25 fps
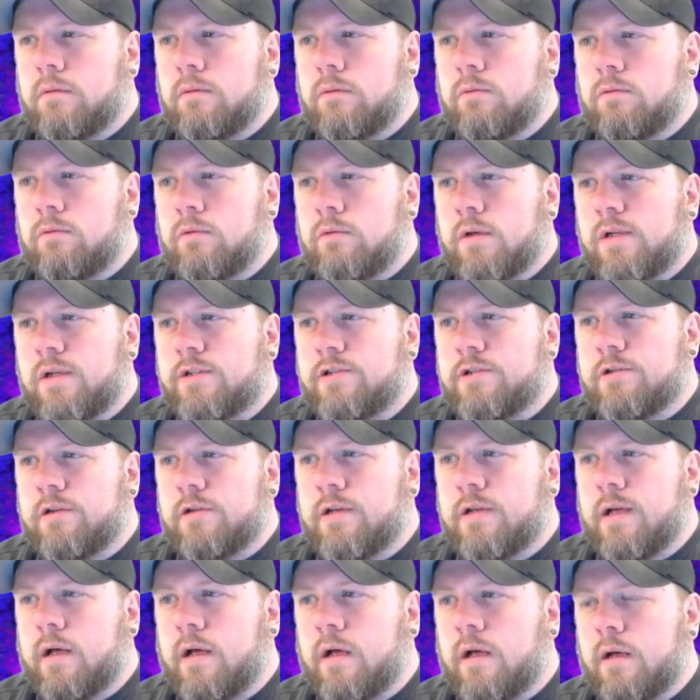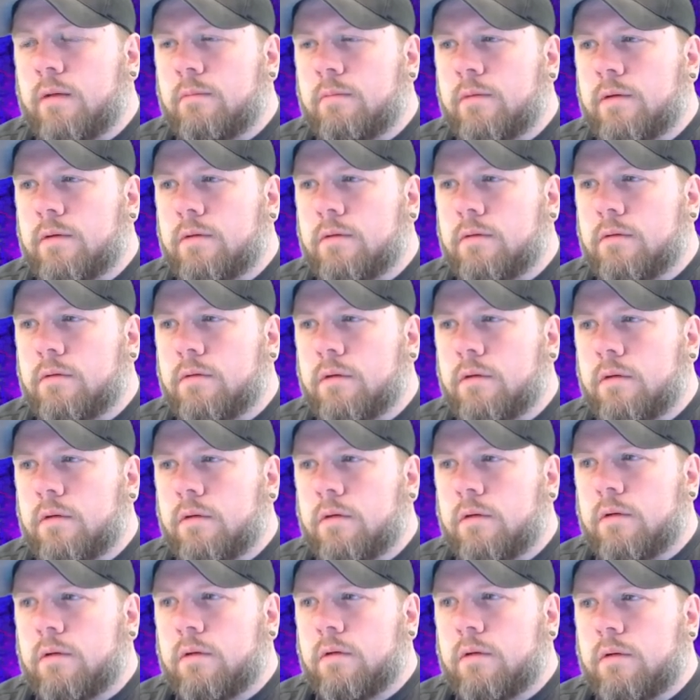rest of your time, and
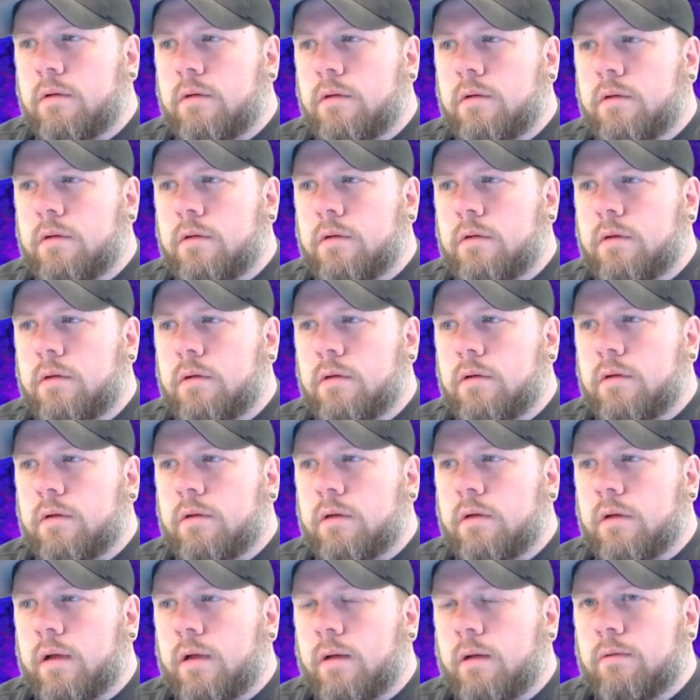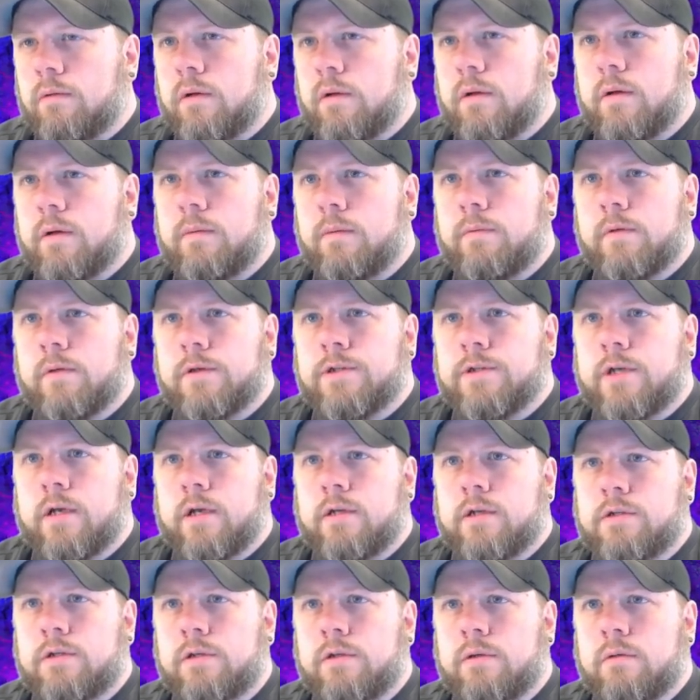I really
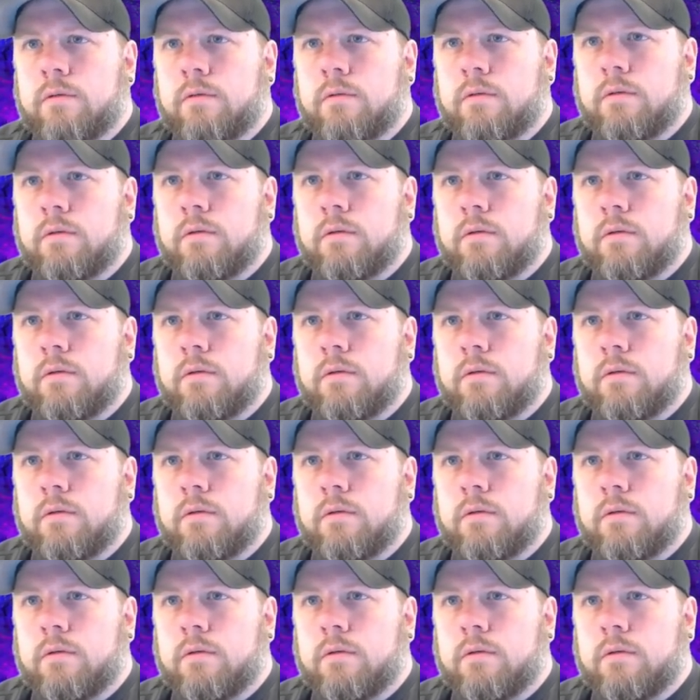appreciate you